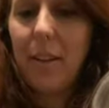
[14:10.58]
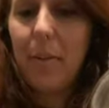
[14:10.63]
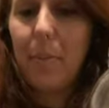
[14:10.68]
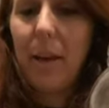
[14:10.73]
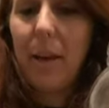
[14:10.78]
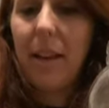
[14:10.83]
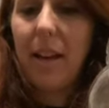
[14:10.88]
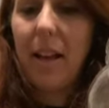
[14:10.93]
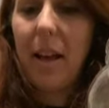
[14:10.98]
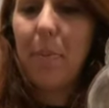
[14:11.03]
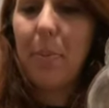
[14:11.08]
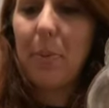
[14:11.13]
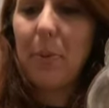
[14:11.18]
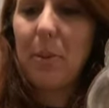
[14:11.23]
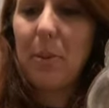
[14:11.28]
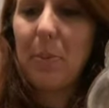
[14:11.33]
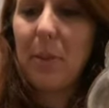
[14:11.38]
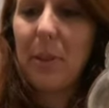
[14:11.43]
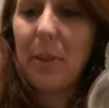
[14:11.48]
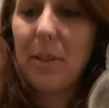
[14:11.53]
a bad apple
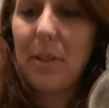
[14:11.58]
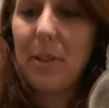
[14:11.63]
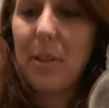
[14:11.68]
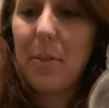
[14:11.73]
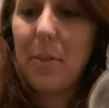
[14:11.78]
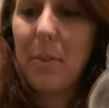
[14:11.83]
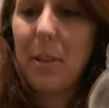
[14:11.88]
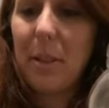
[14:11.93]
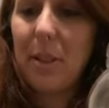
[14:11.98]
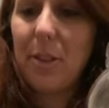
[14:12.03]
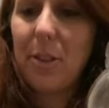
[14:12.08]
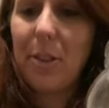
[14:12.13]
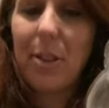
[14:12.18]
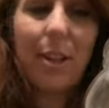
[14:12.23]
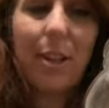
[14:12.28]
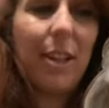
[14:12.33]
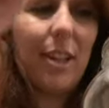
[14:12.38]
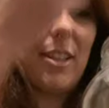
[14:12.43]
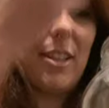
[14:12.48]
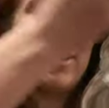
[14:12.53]
spoils the bunch,
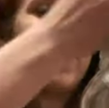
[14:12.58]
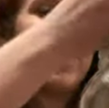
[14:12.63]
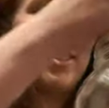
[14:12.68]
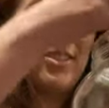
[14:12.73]
hey?